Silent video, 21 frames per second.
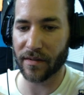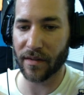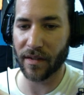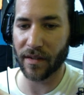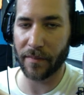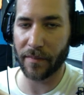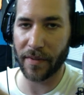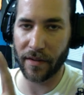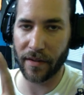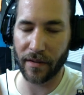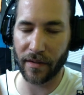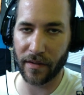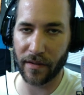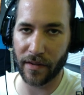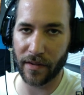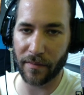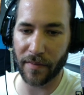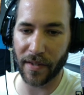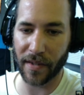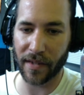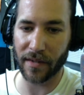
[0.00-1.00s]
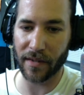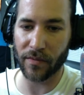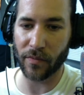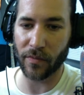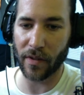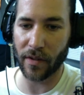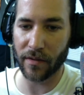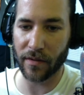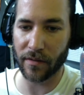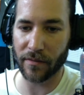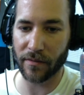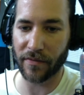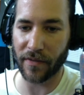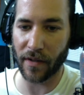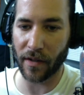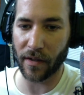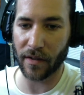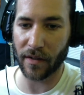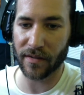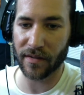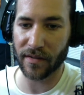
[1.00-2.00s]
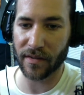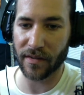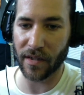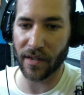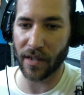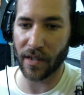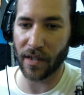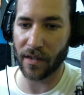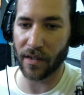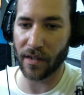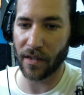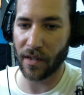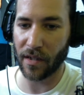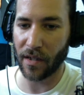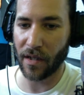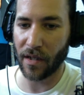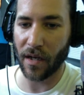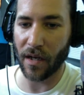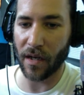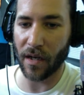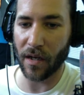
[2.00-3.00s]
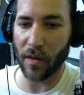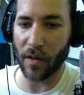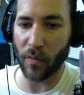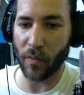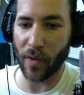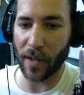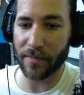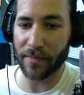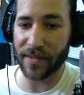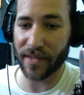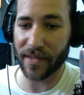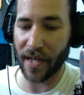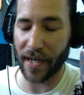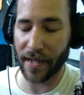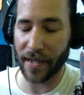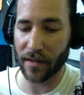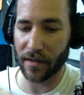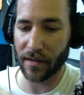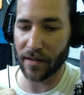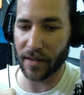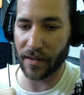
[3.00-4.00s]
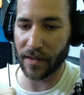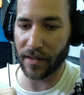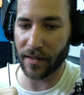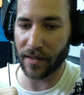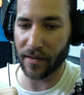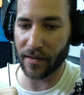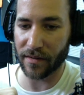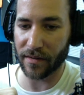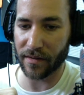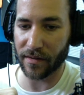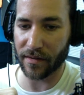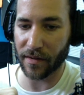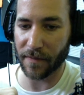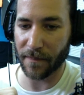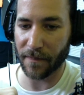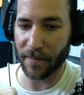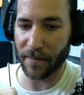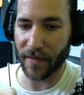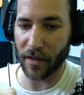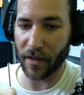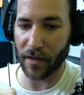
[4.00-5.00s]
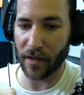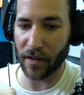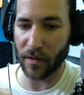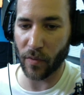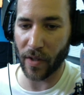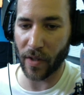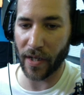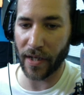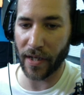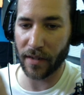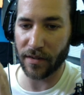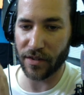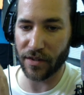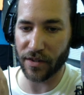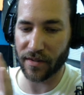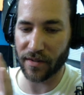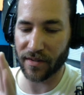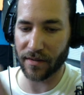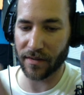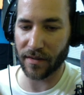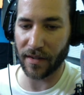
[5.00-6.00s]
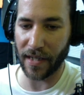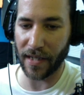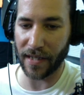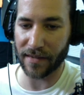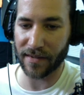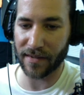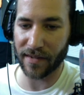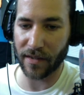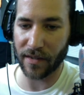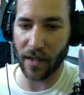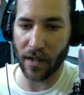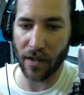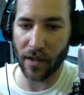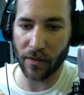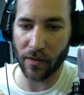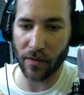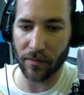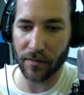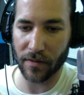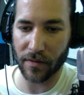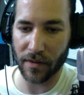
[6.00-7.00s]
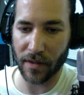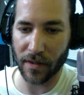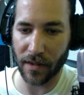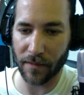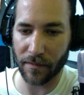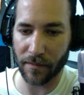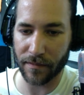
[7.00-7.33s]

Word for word: to be your biggest one first. Mm -hmm. uh, a website is a good way. Just SEO. A um, website